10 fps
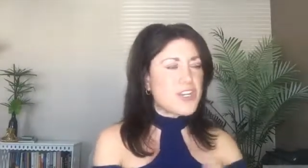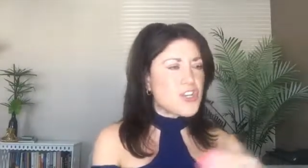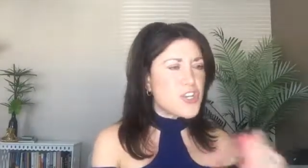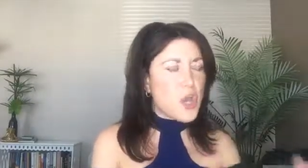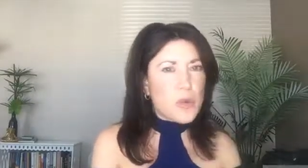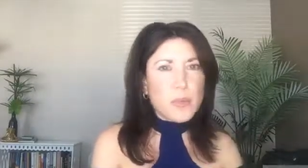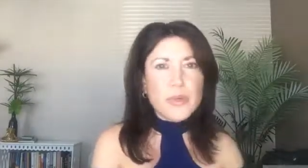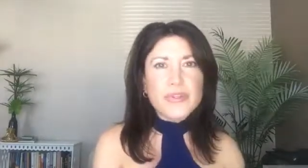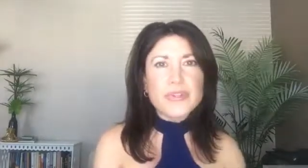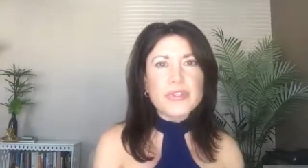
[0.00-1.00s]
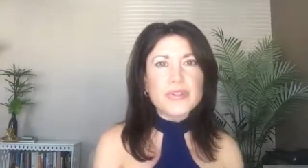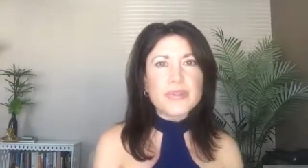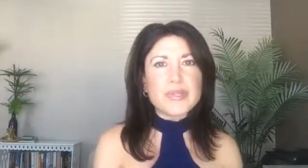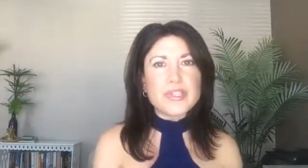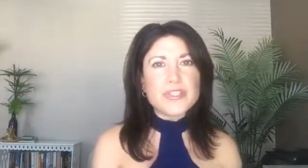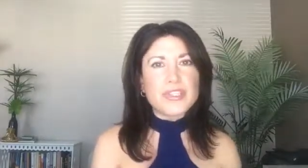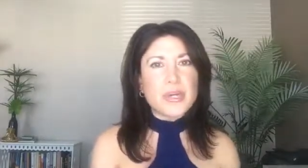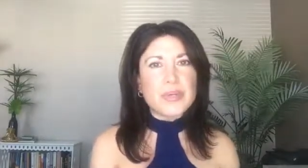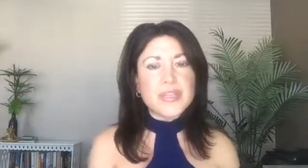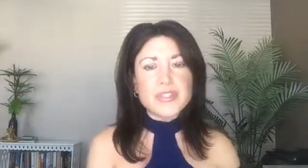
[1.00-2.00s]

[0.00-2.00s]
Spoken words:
know more than you, because you know what?